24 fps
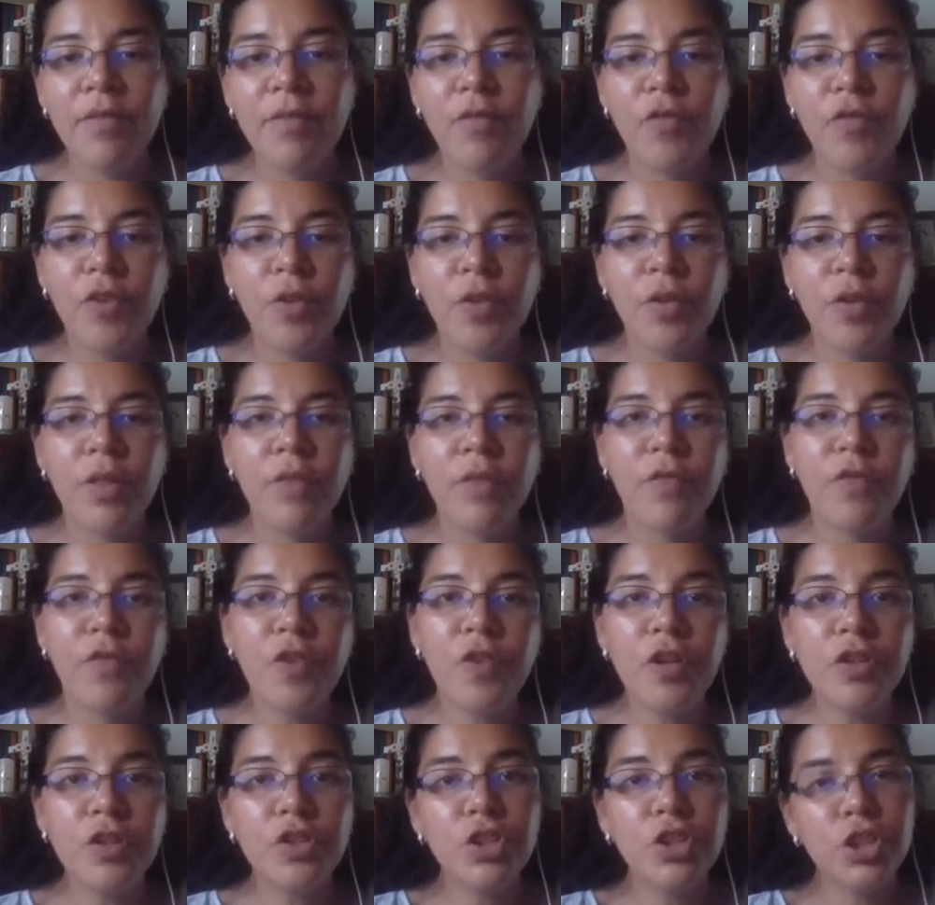for the
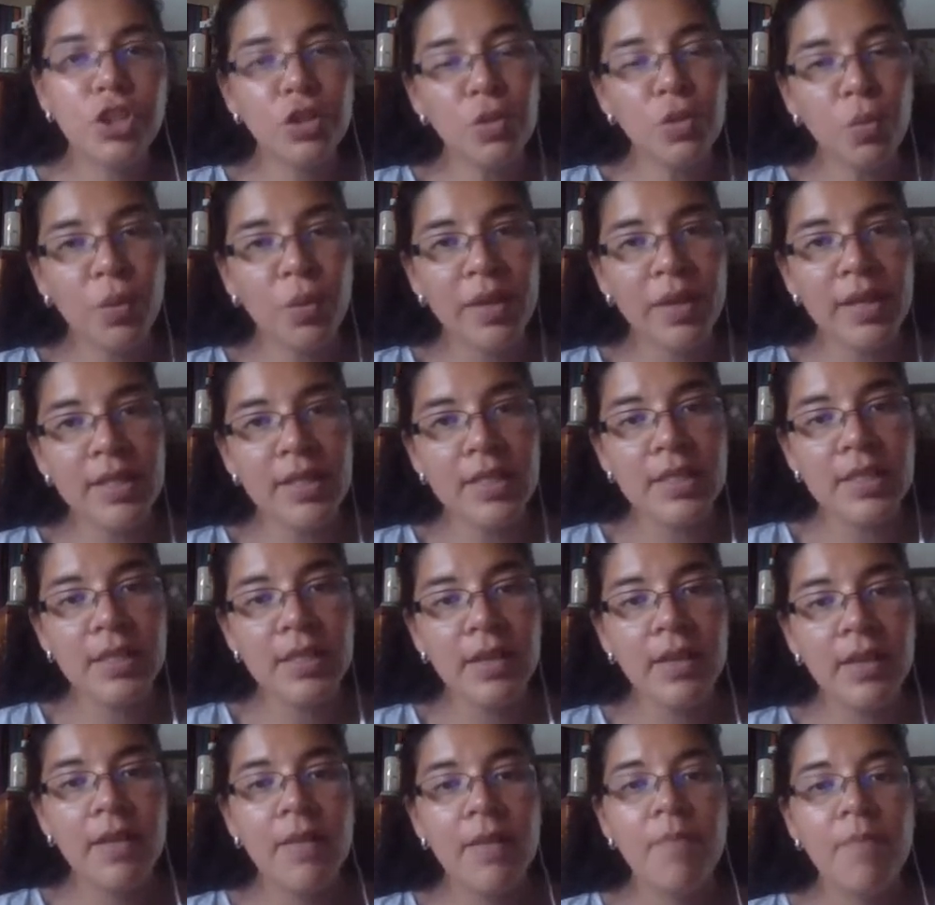first 2 weeks,
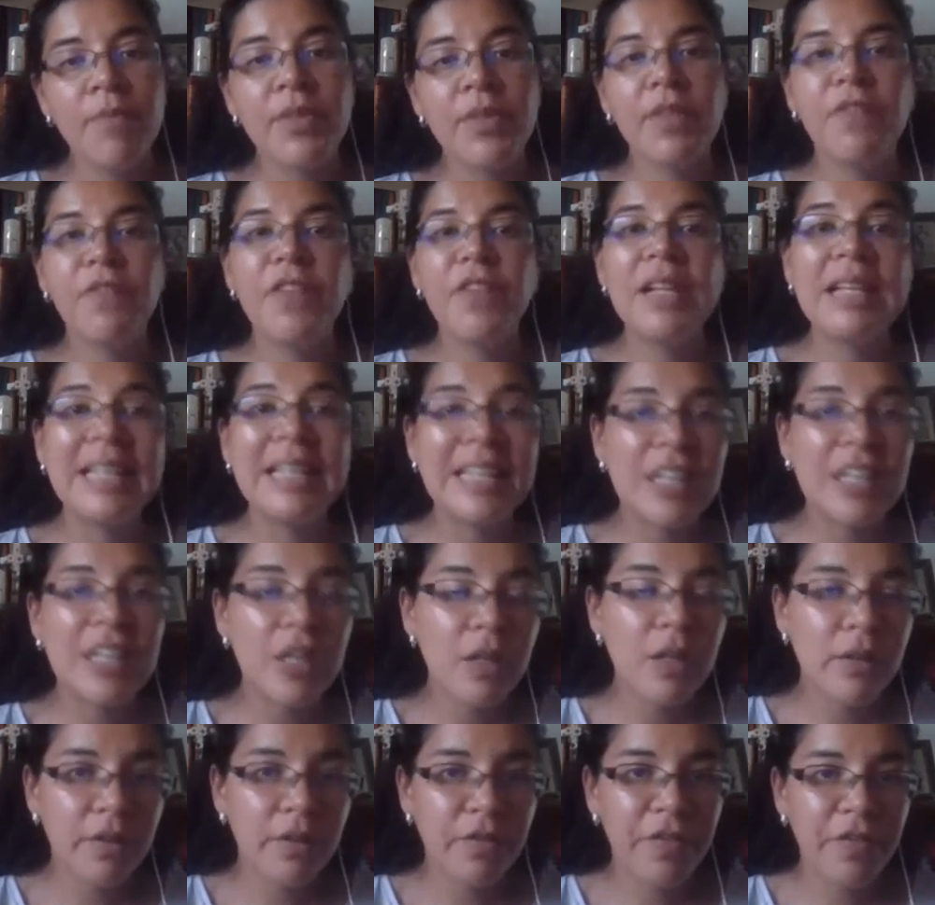the
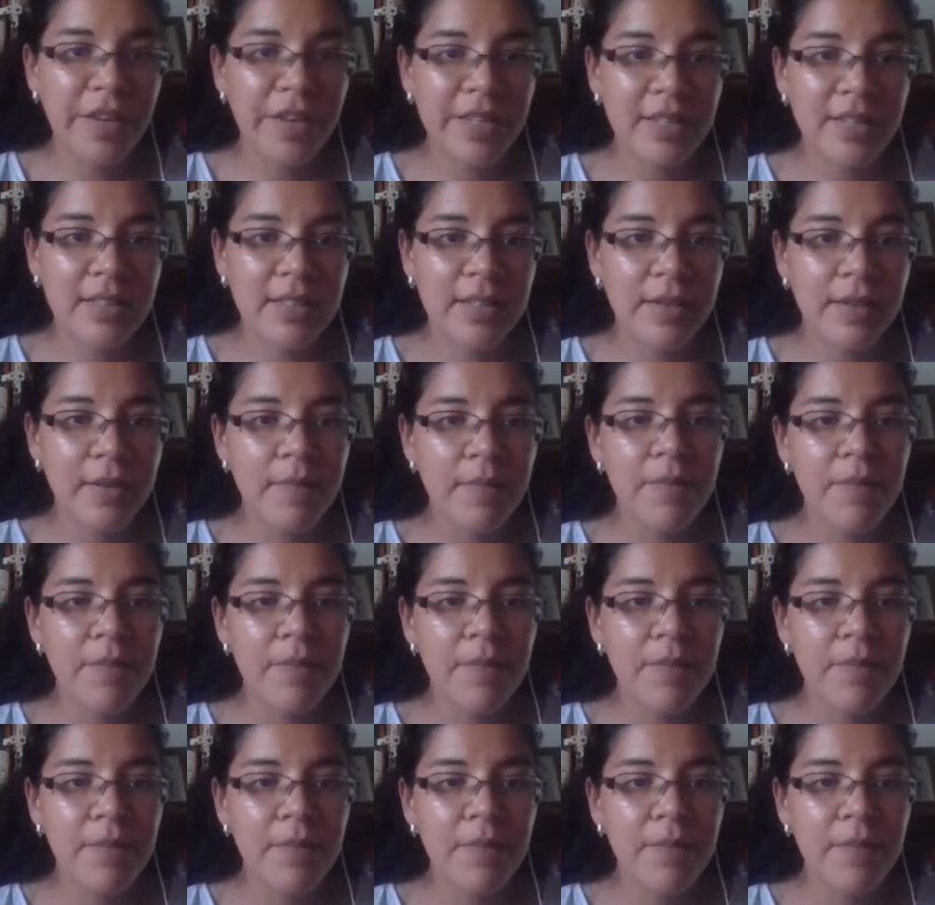follicular phase.